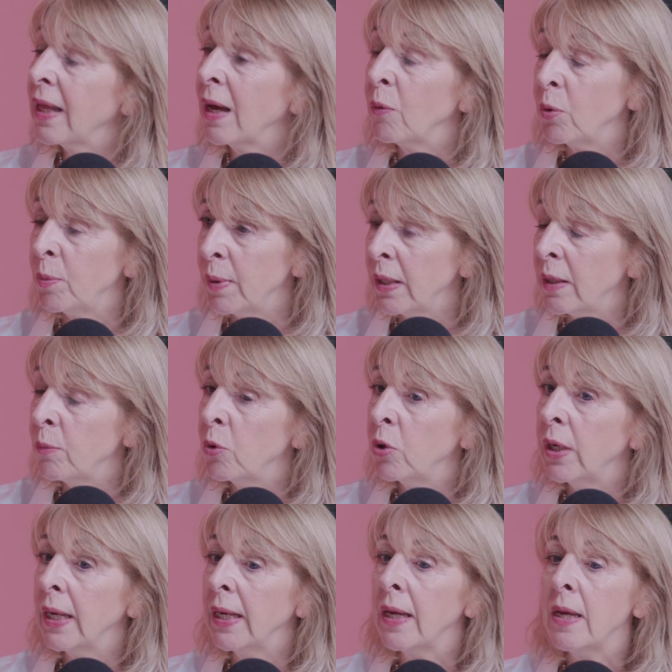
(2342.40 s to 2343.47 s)
That would be in the
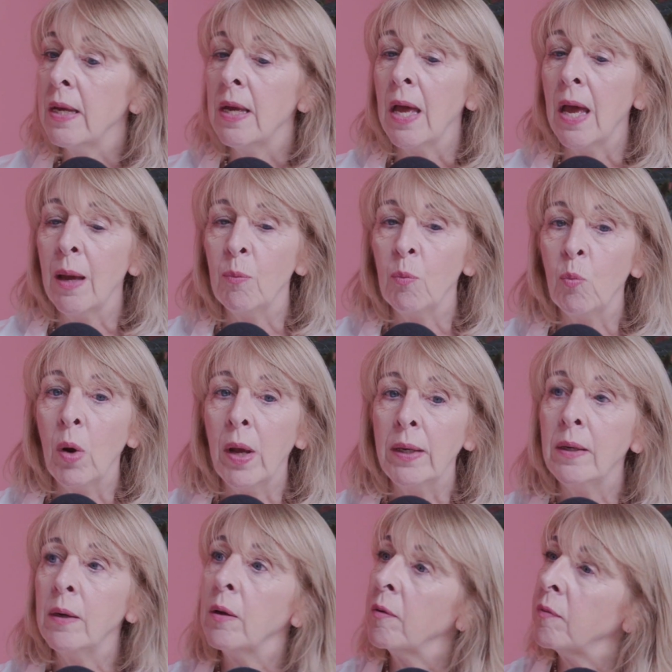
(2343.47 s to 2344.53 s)
morning.
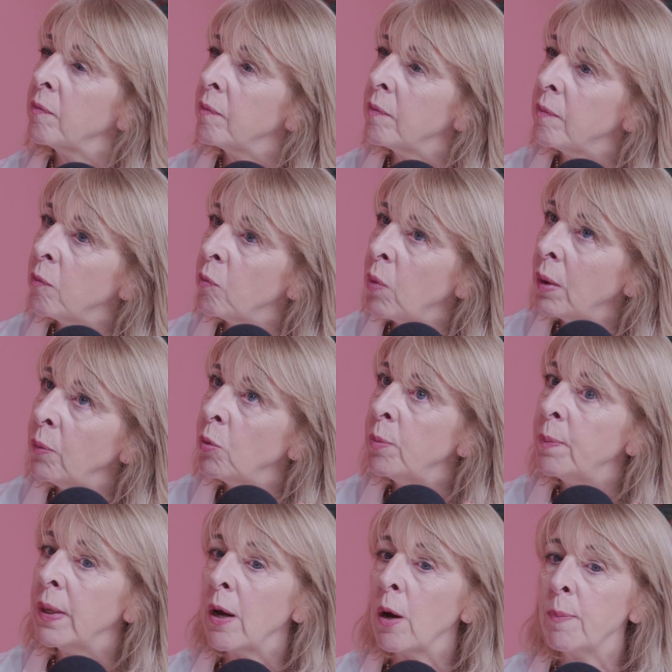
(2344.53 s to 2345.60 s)
When would
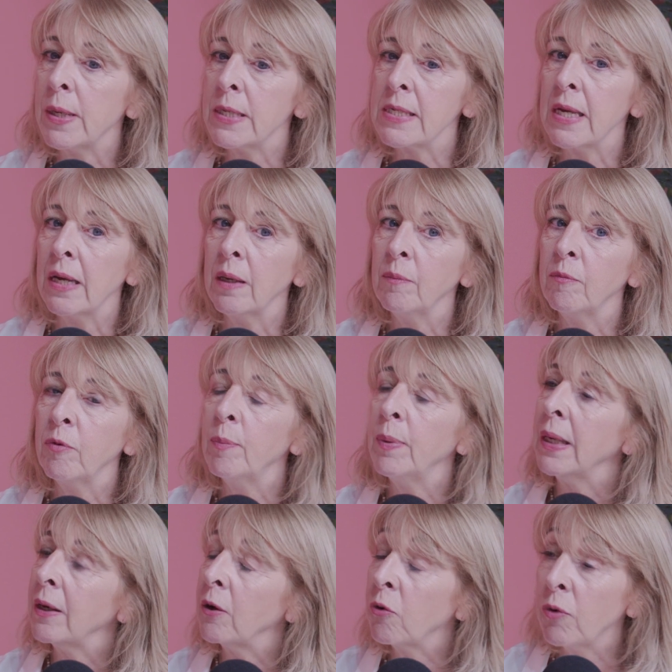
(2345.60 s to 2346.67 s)
be our best time for
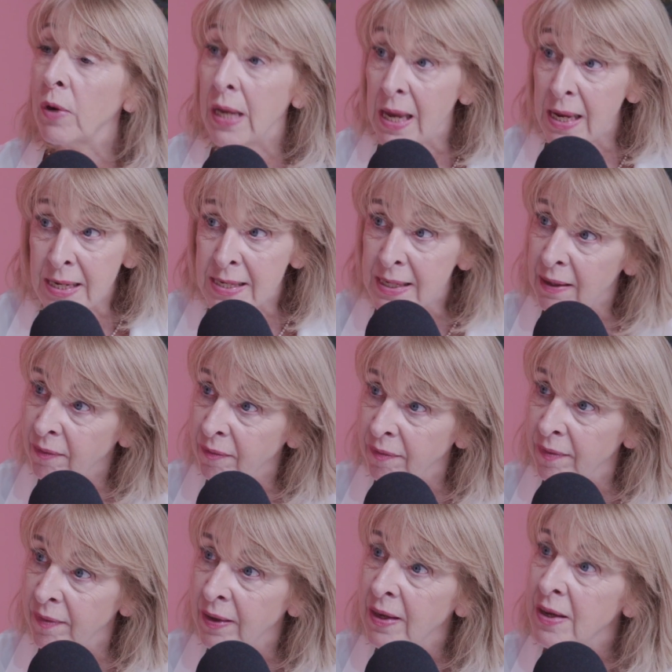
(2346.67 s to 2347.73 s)
being
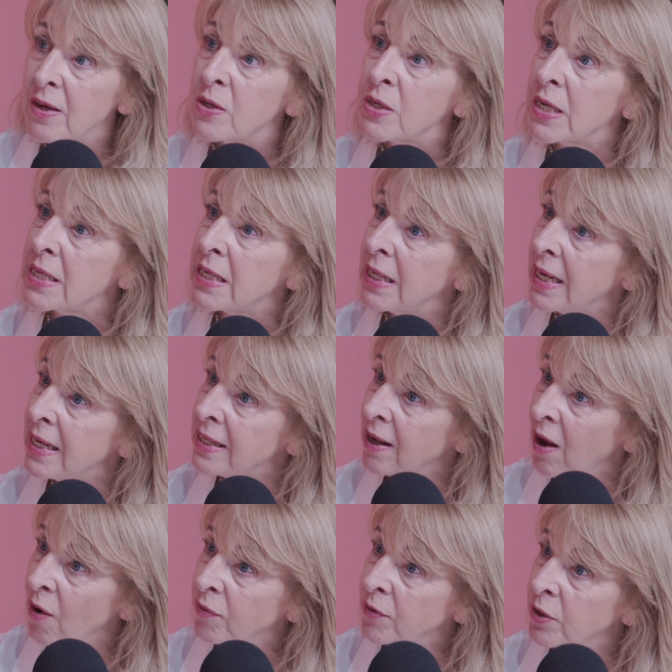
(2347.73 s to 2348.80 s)
creative? So that's late
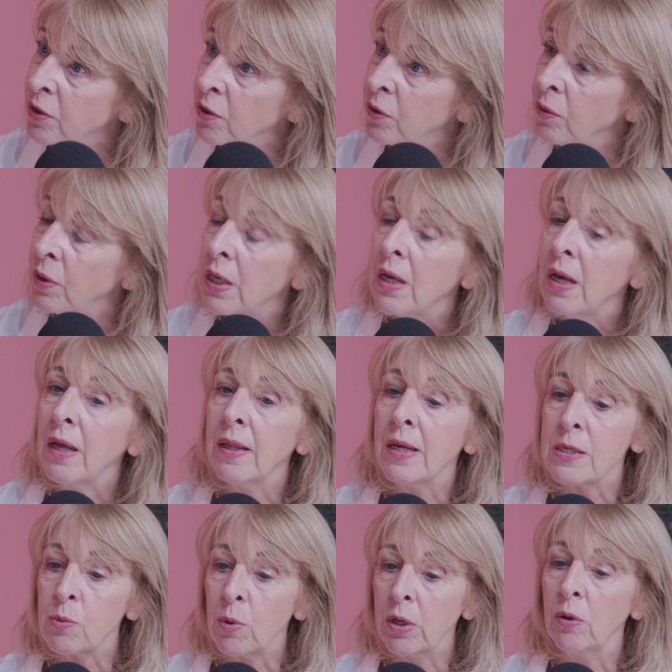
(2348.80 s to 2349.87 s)
afternoon. And
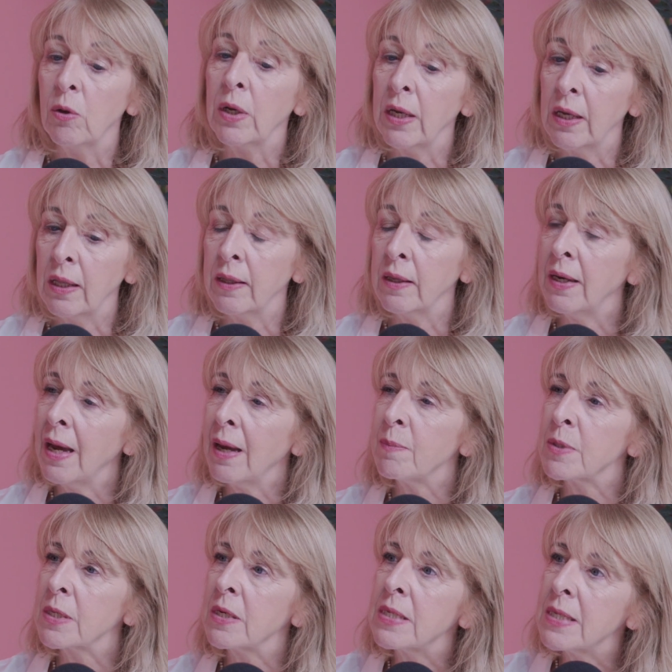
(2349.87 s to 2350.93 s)
that's where you're looking at the
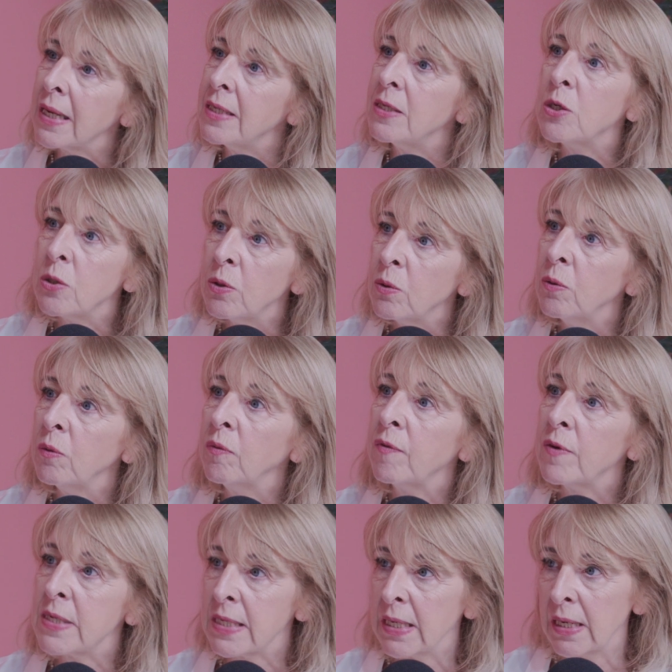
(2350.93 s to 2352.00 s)
naps, because they do
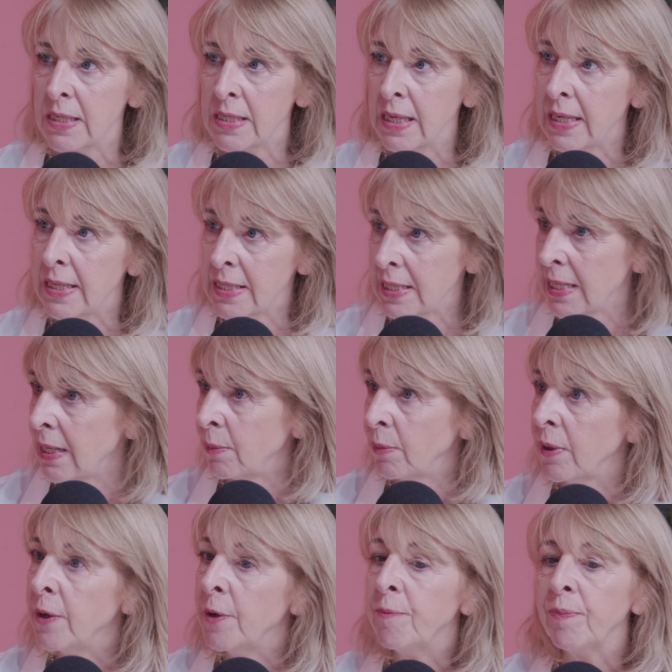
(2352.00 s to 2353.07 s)
facilitate sleep.
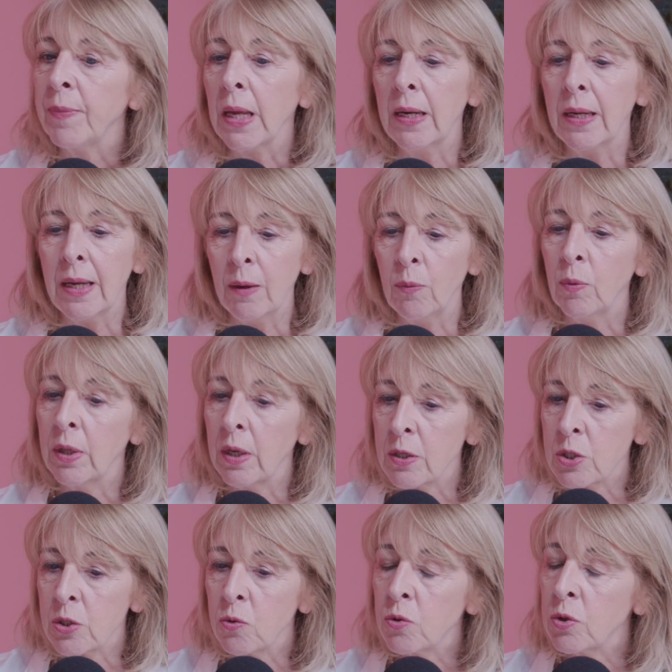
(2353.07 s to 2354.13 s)
And again, with our
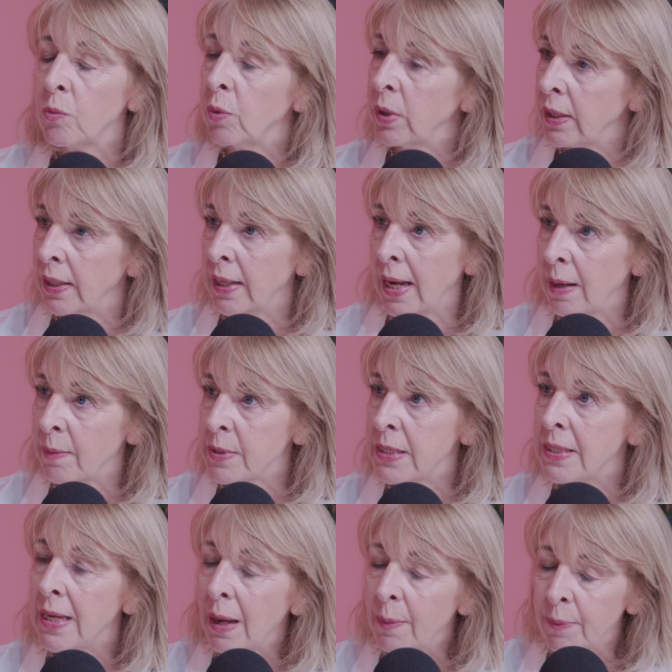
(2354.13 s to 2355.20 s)
children, with the naps,
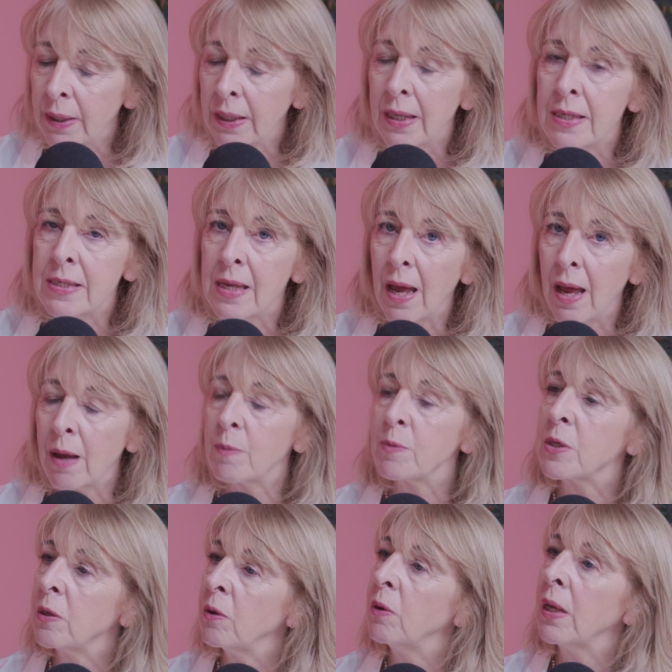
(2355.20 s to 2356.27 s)
napping is
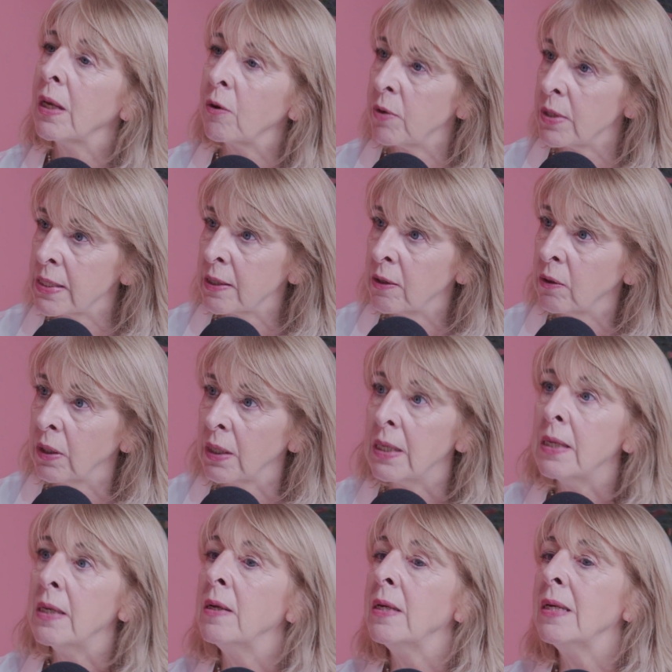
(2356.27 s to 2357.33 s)
absolutely critical.
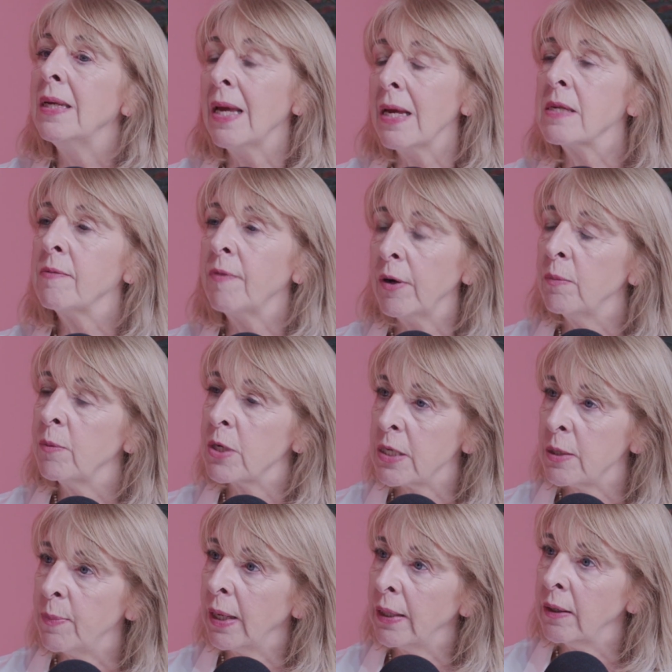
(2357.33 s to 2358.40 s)
Yes, very much
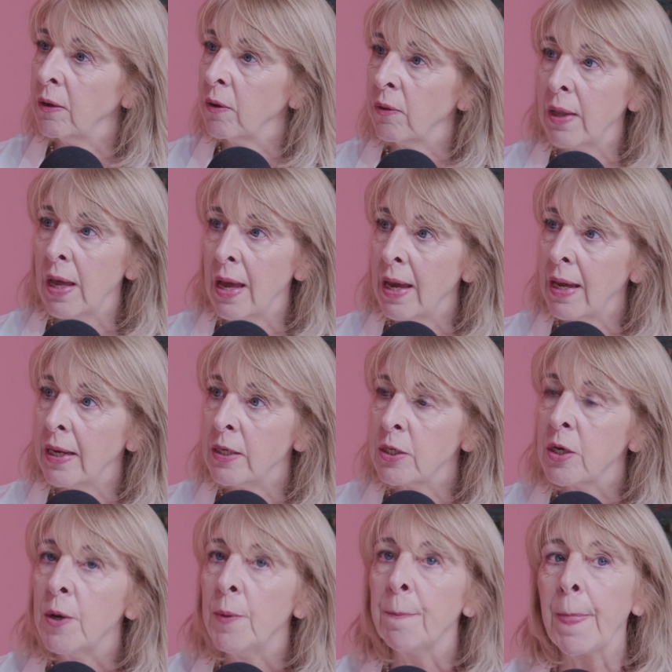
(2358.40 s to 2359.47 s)
depending on their age.
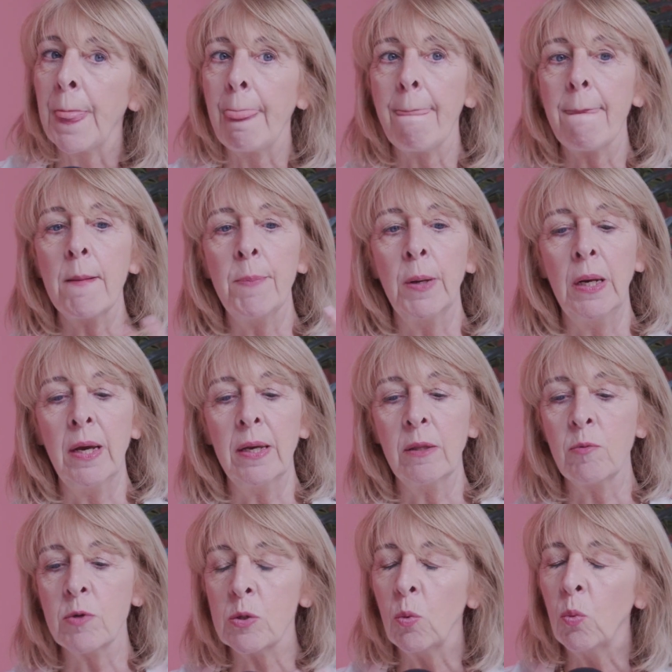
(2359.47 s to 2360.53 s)
But like there
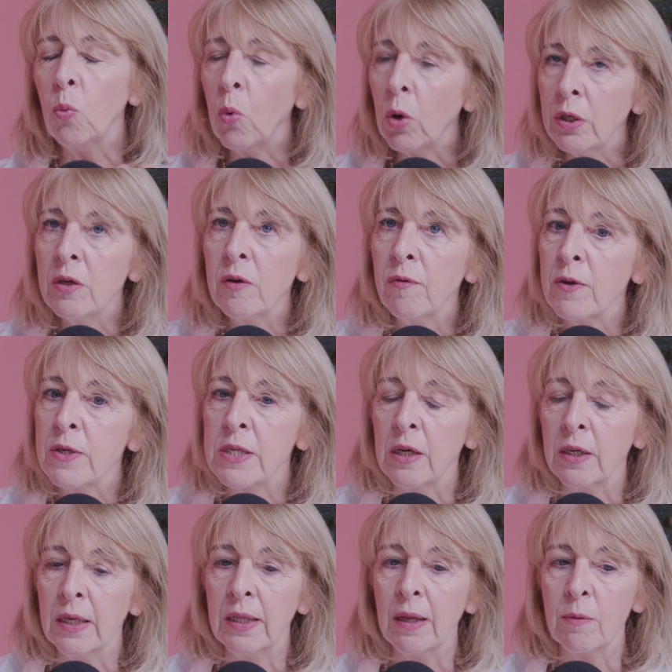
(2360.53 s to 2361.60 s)
was a wonderful
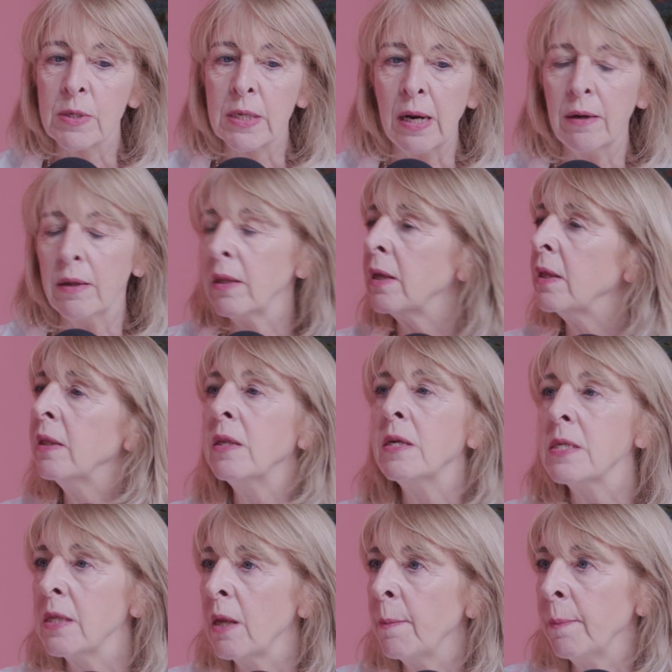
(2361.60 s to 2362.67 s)
study that was carried, and
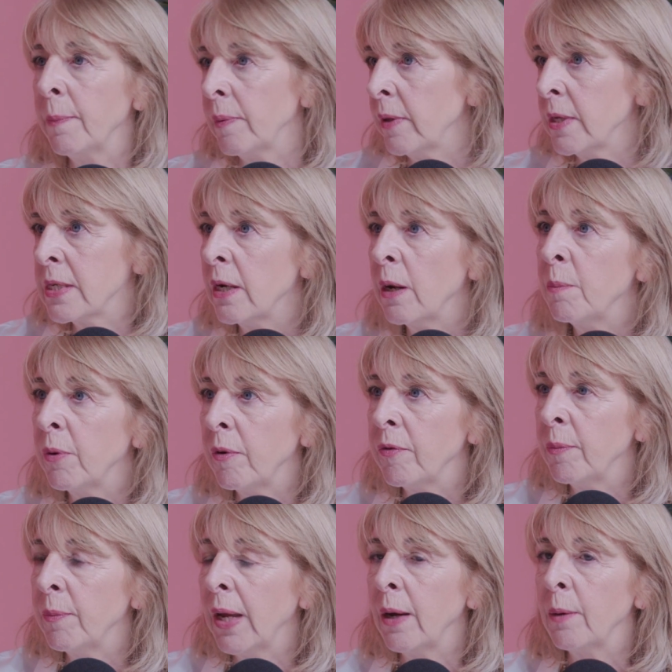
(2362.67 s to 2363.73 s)
there's a number of
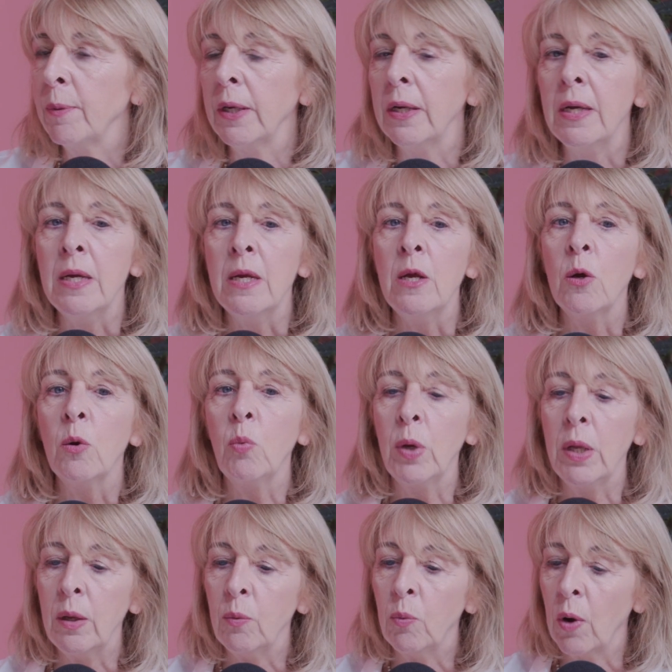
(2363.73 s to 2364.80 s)
them now, but
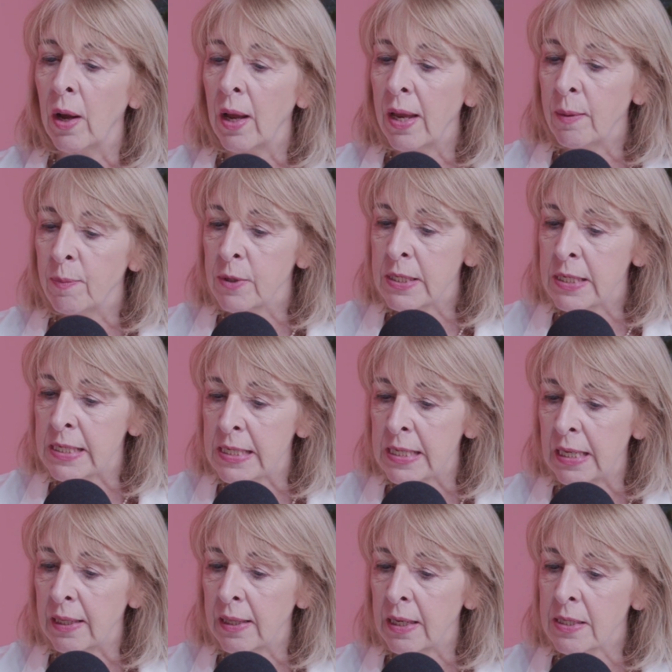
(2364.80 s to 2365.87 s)
we were able to
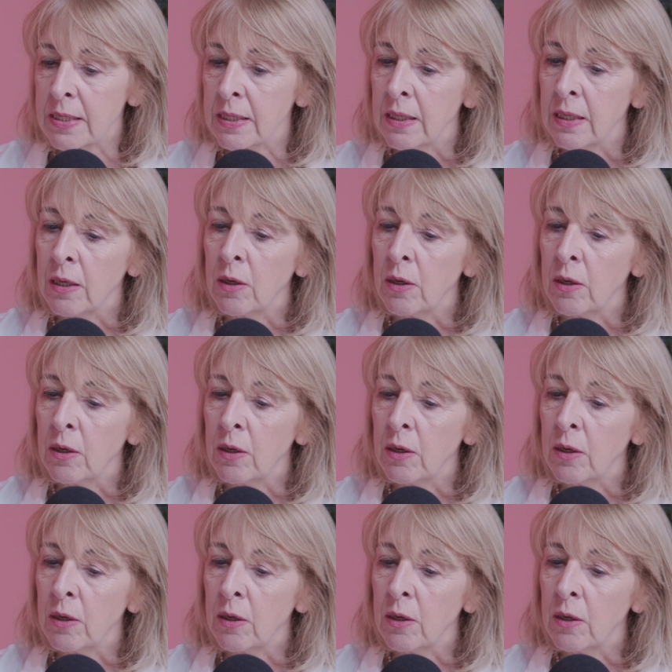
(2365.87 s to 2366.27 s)
see that